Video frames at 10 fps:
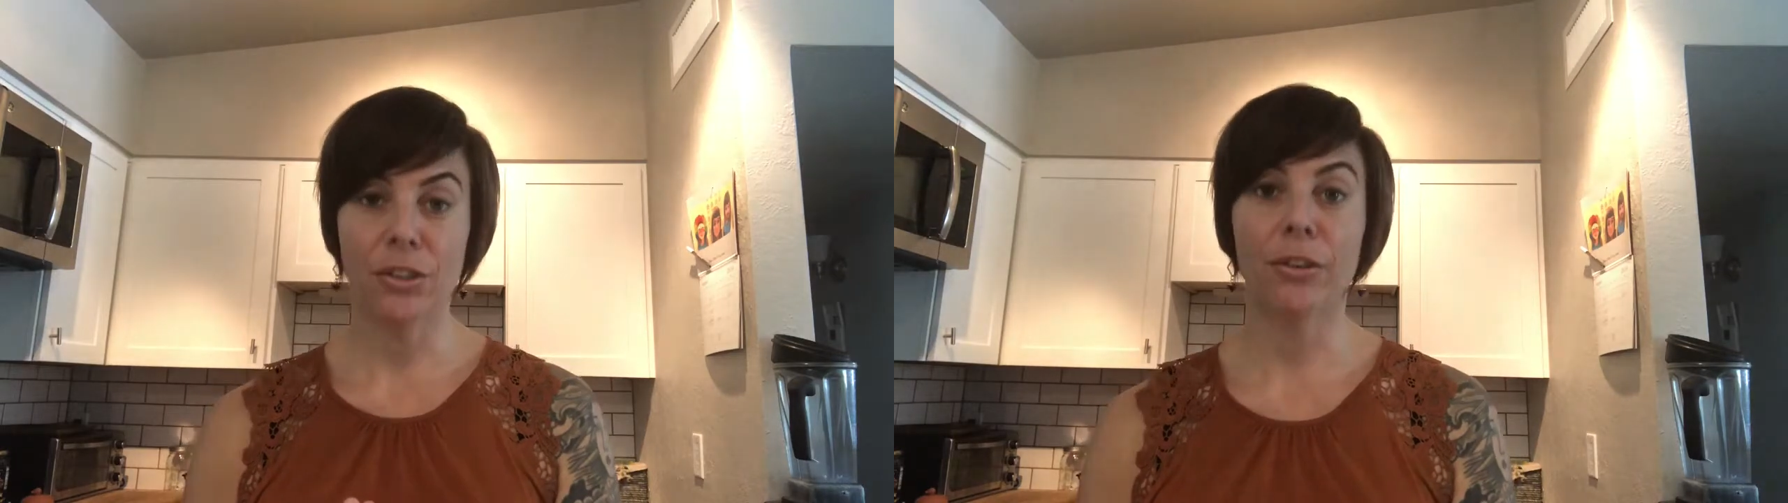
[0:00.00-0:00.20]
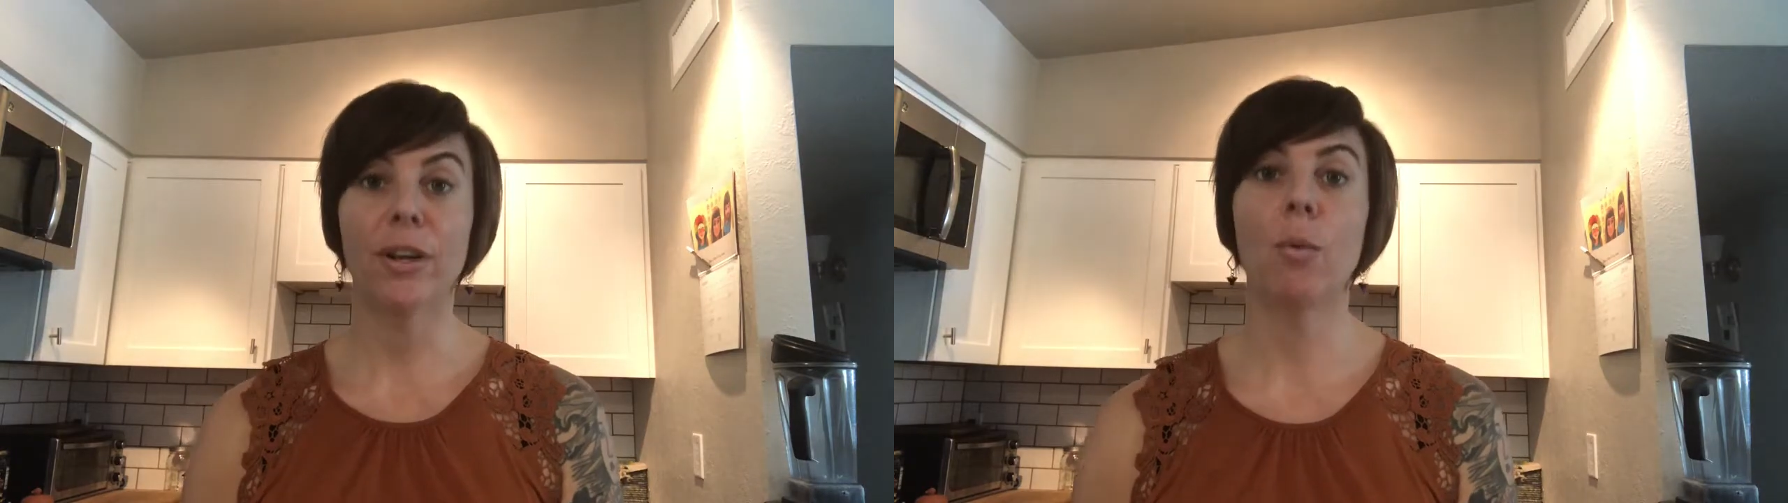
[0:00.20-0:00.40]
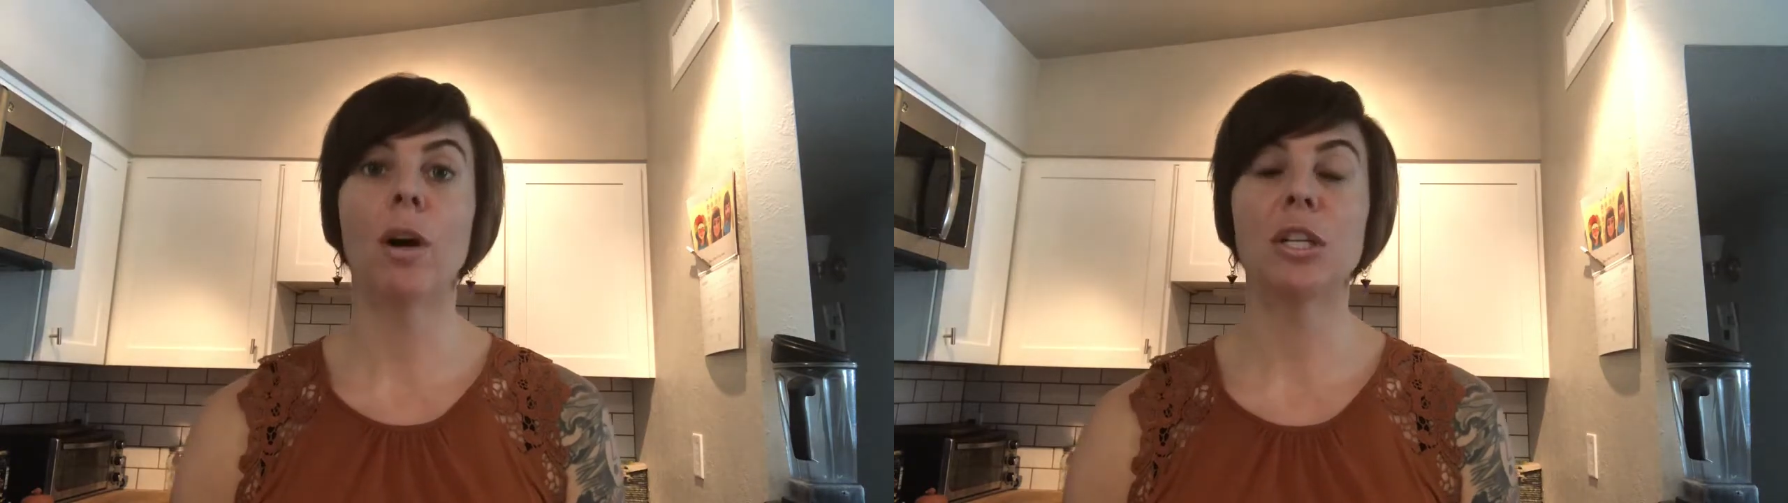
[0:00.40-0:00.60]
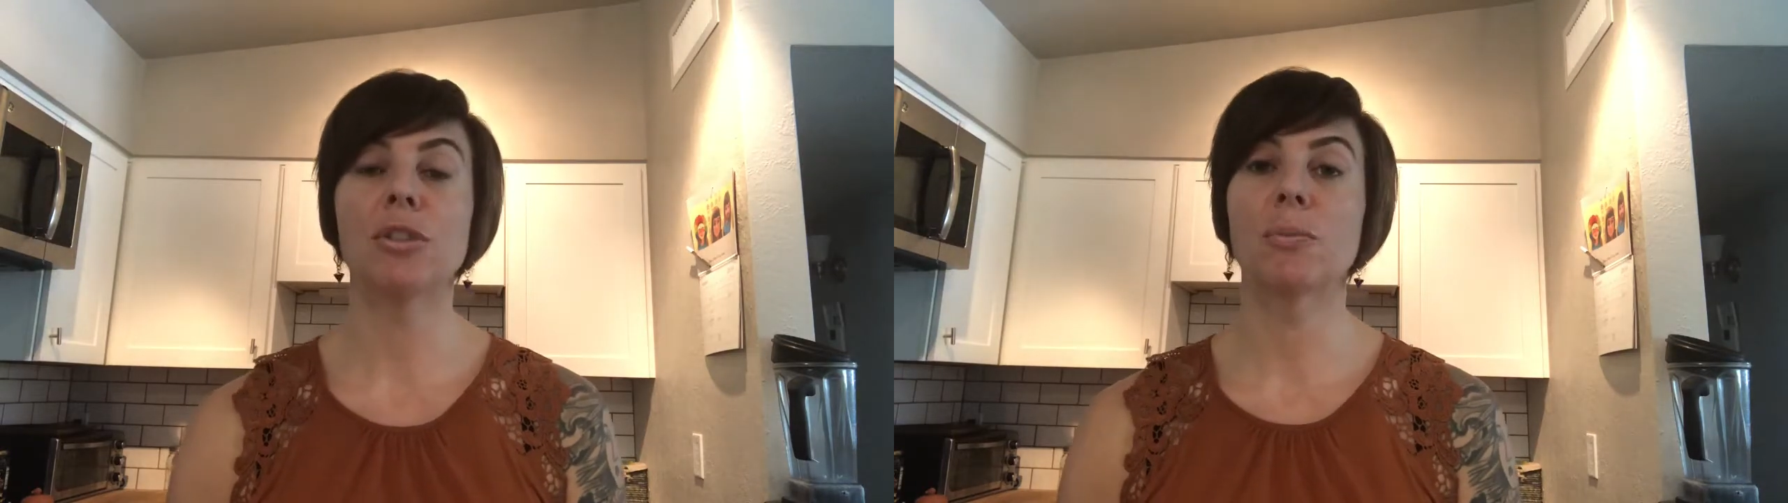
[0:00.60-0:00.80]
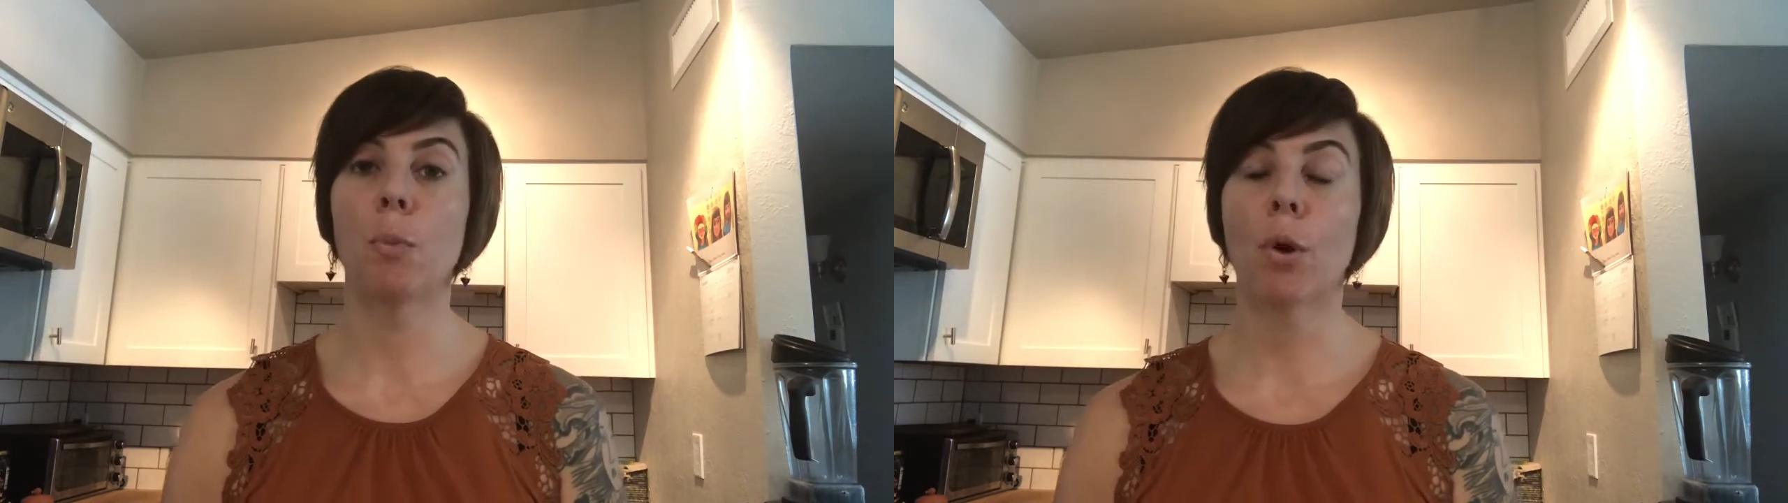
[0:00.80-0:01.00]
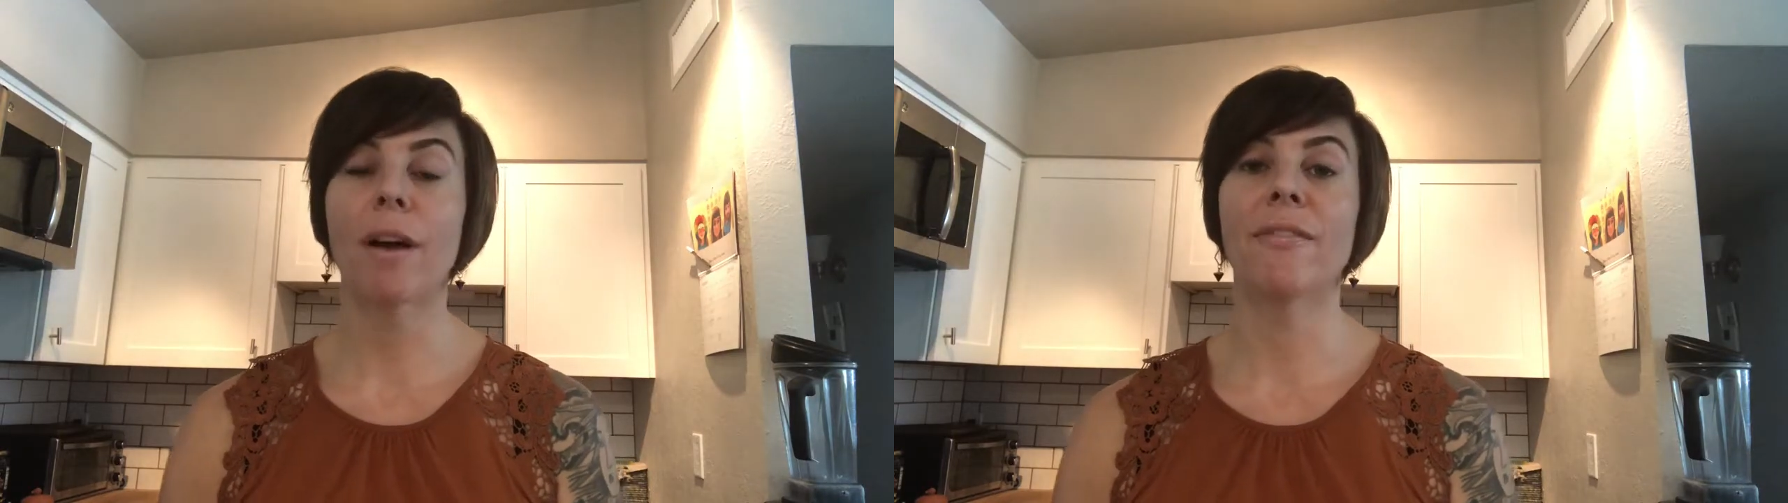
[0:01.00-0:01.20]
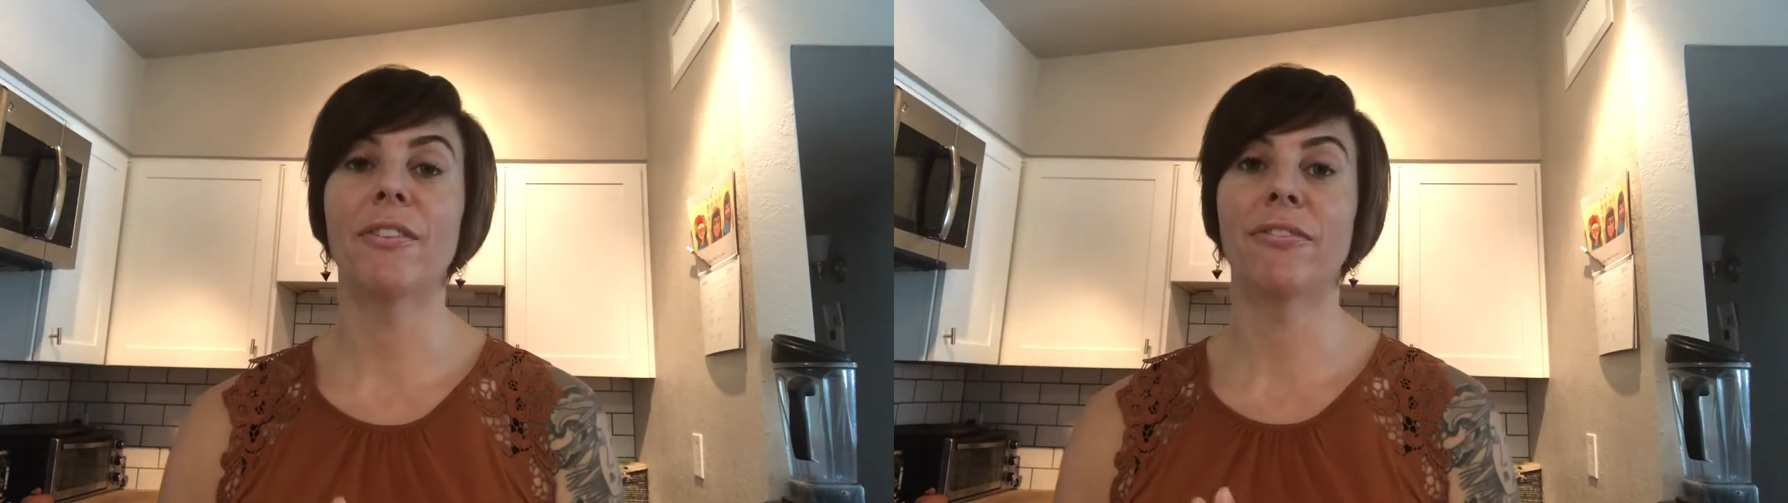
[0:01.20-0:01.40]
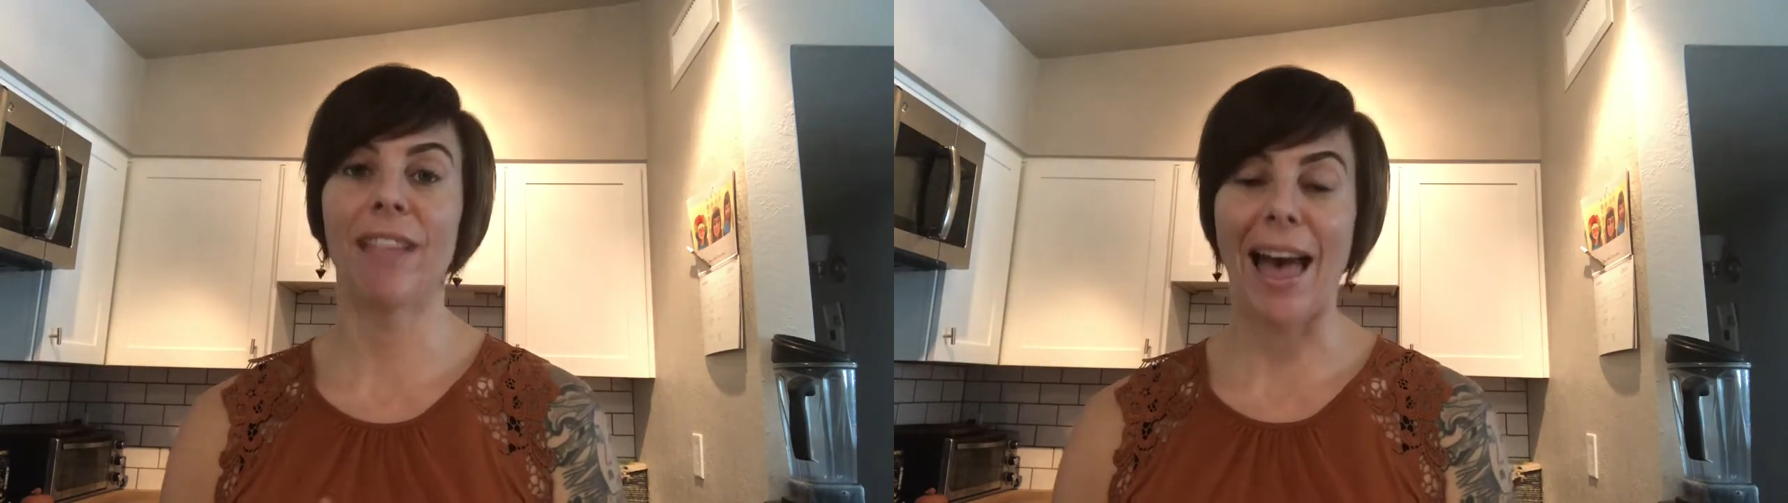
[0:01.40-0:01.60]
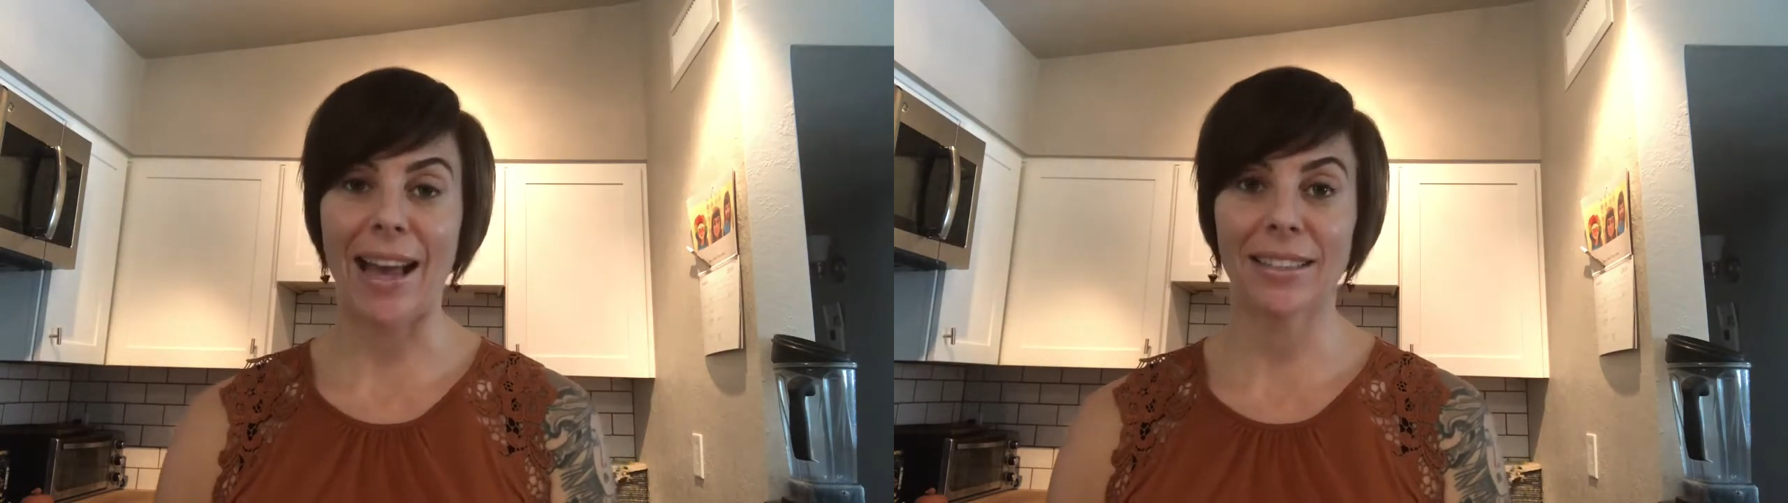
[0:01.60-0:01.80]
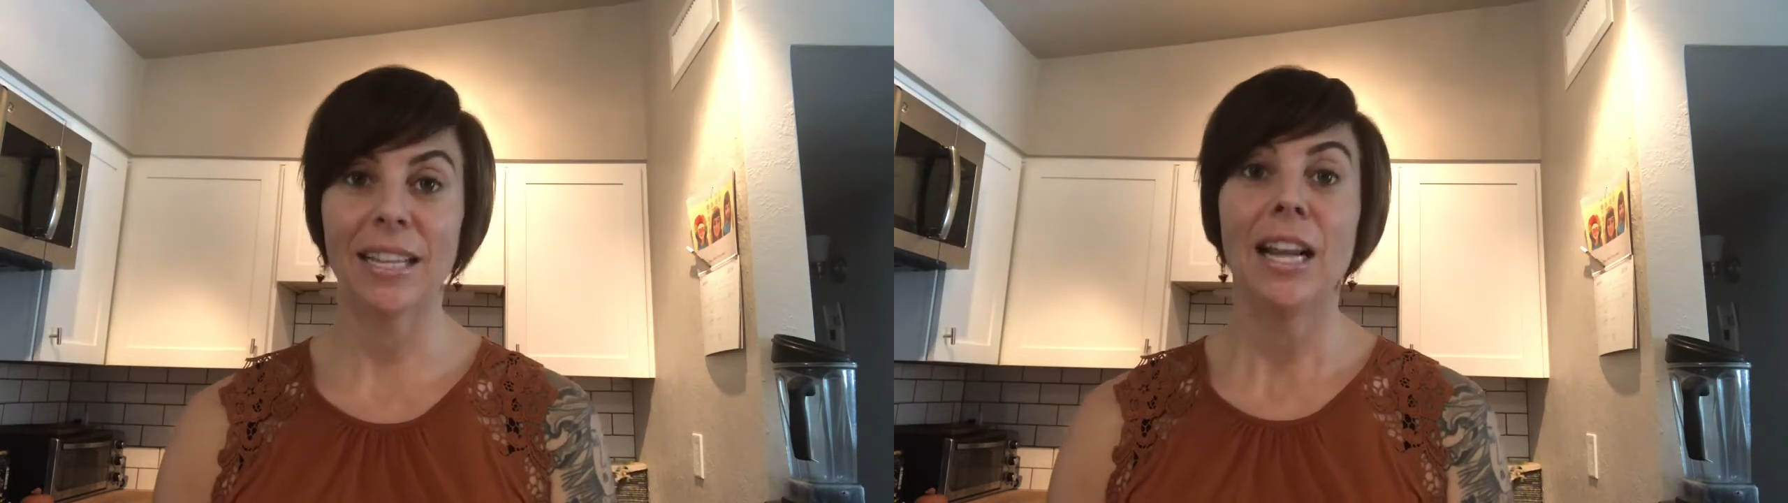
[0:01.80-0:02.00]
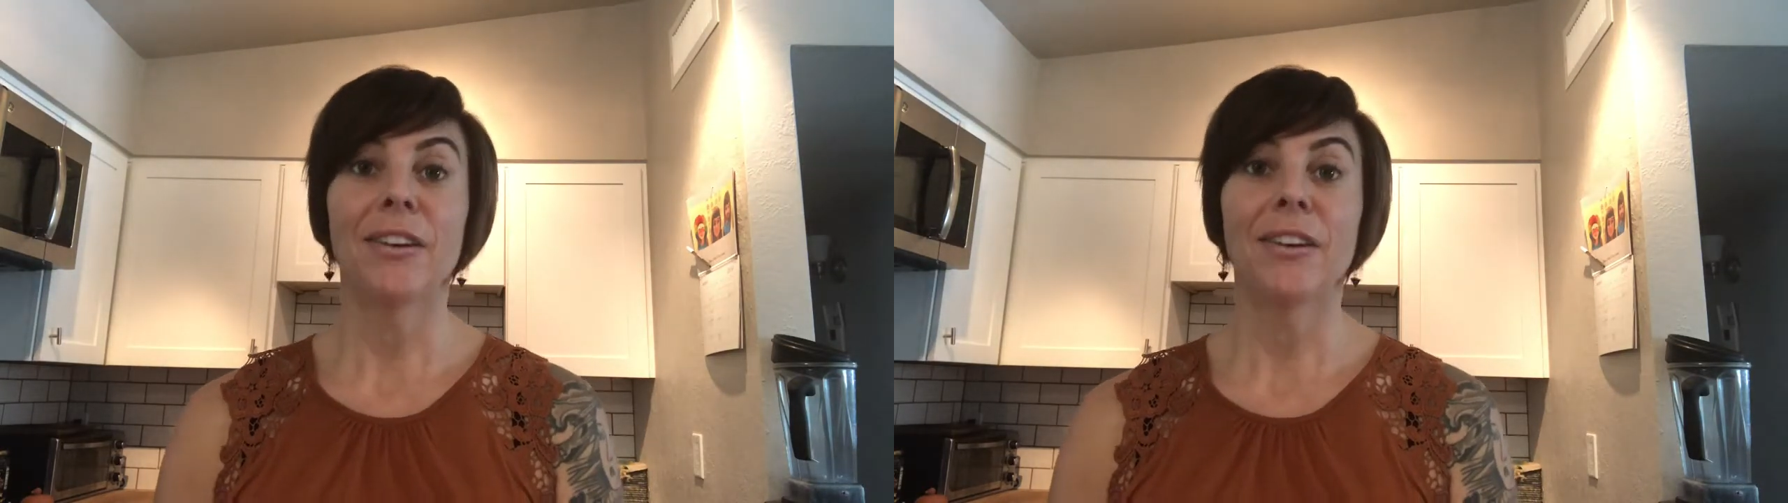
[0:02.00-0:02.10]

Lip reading: you're gonna wanna use more of the flax.